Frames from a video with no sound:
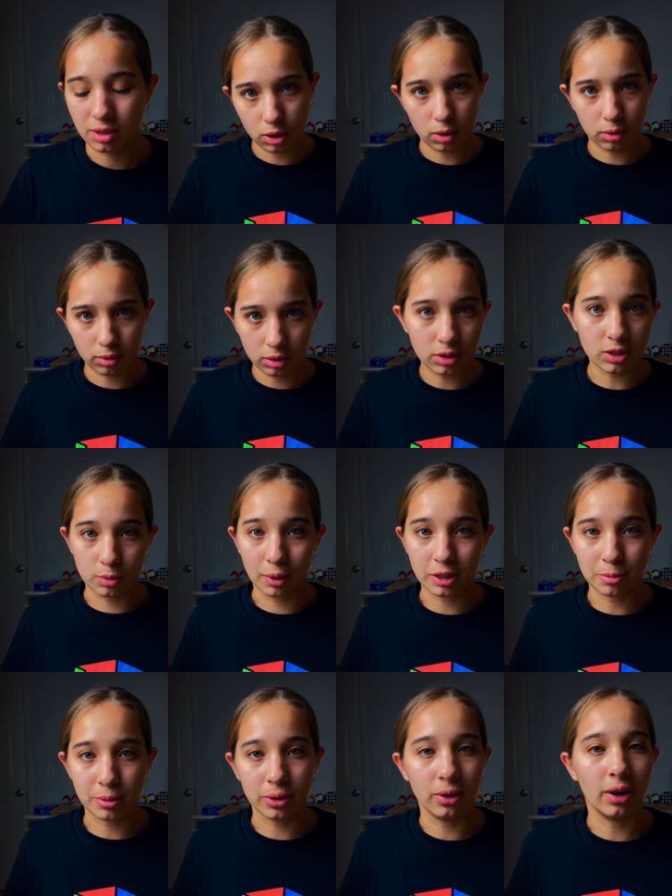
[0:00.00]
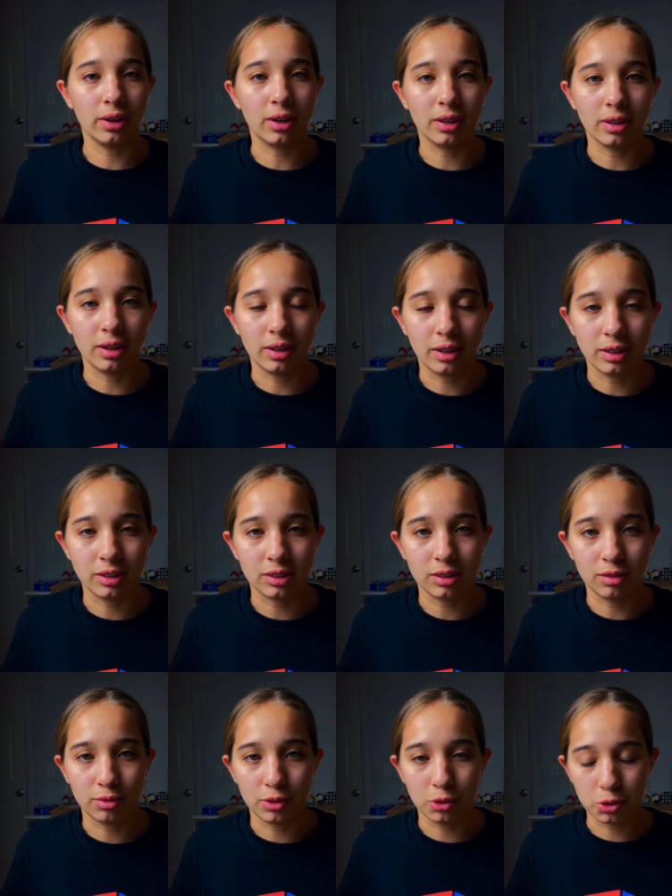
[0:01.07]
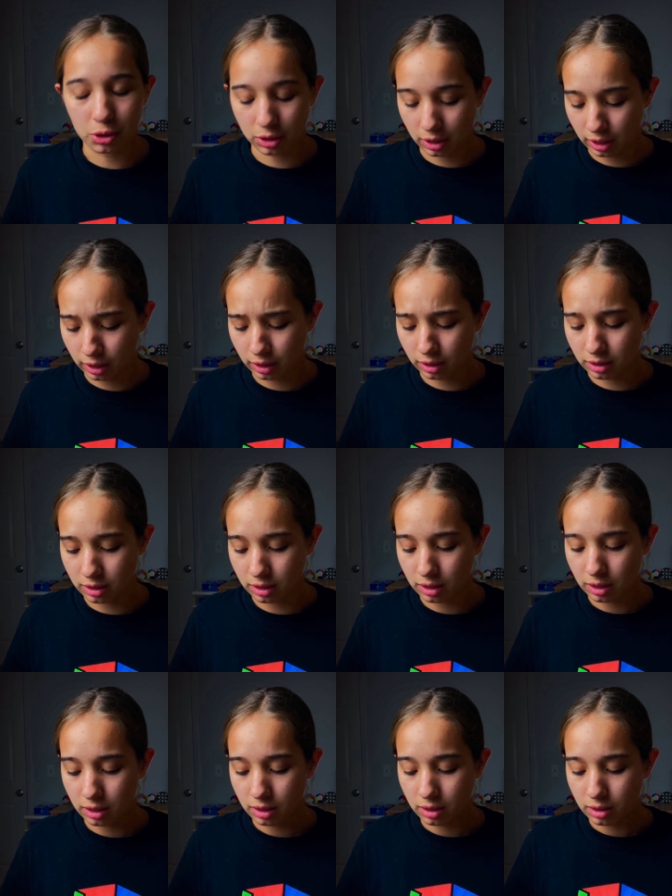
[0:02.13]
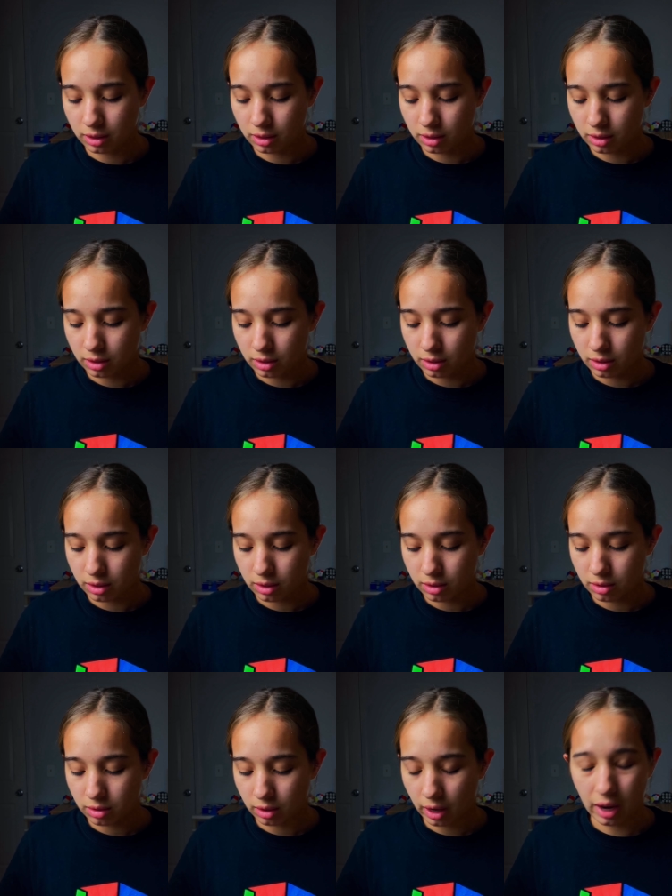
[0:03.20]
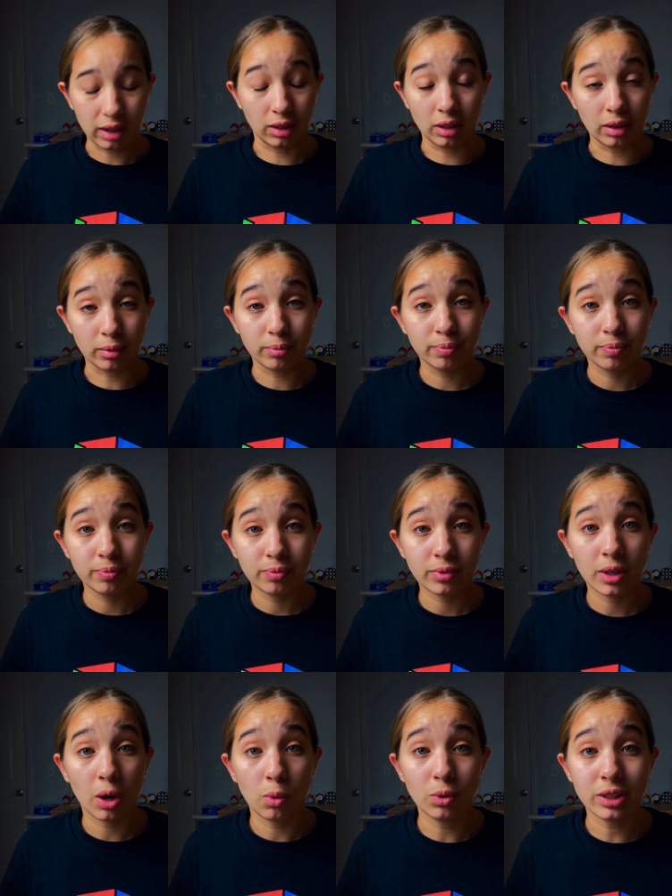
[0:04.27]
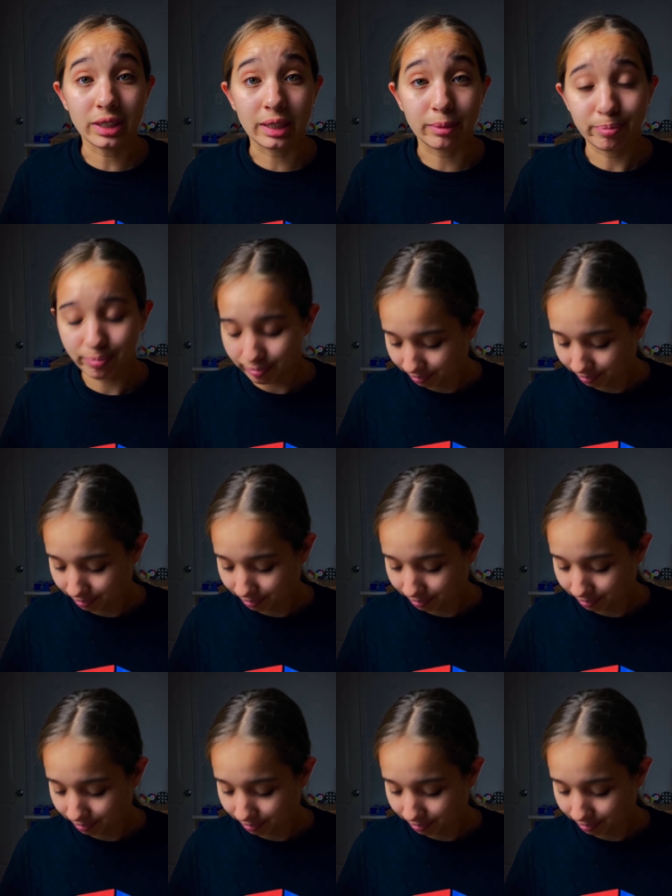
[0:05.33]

So there is a possibility I'll get the enhanced in the future, and I don't know. We'll see.